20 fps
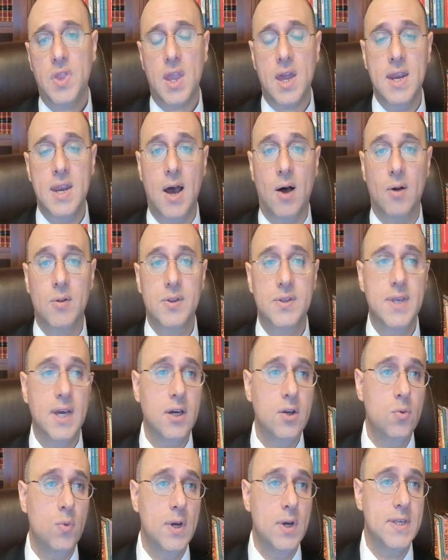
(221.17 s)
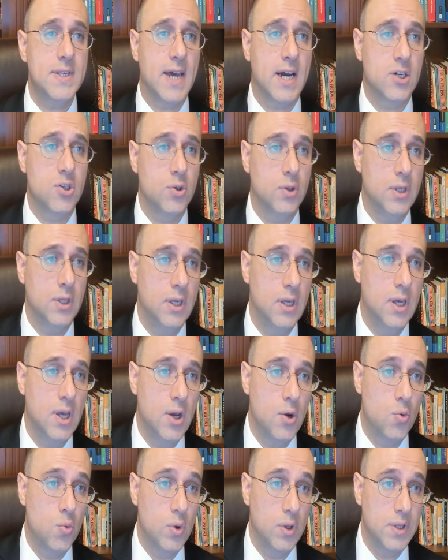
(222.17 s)
Now, second way is actually
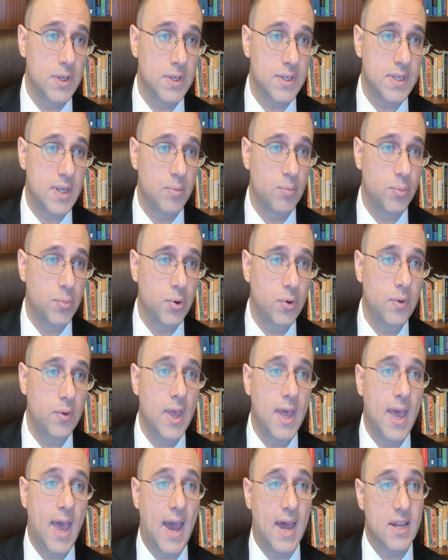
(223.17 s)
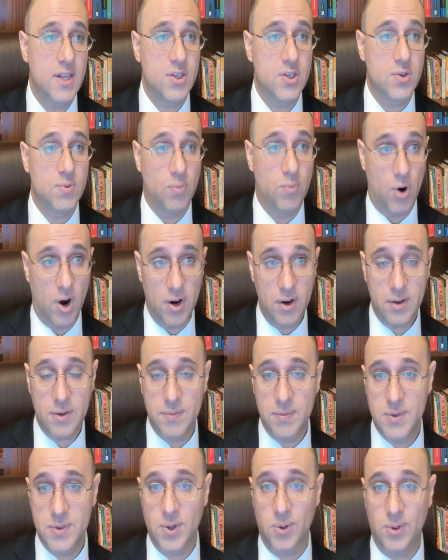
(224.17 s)
really simple and it's smart.
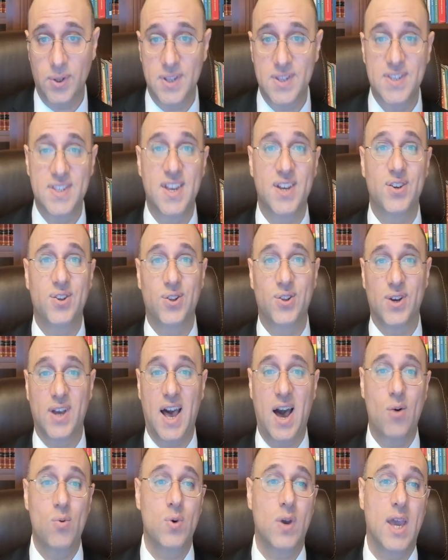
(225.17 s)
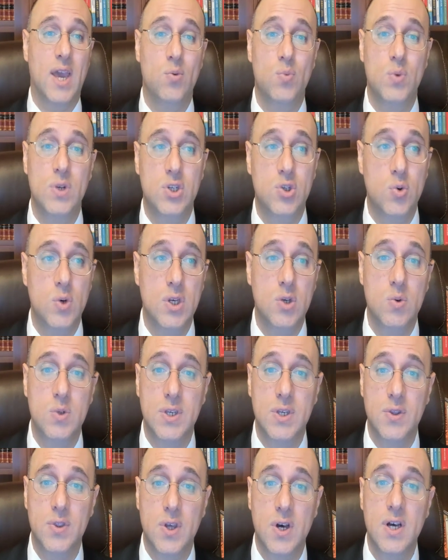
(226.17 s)
So let's take a look. How can we do it
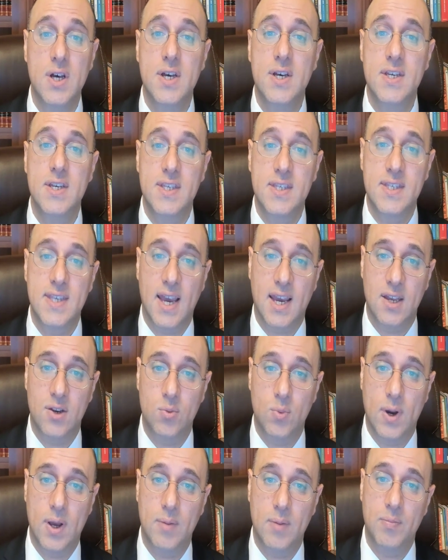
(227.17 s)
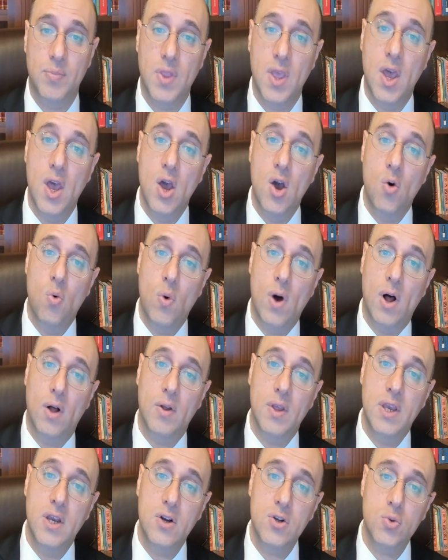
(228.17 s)
using the second way? Well,
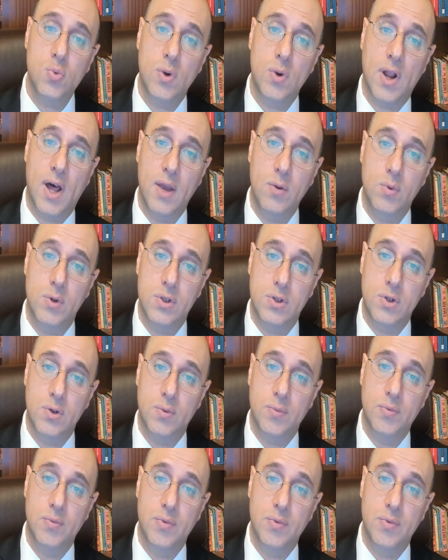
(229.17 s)
here's what I would do.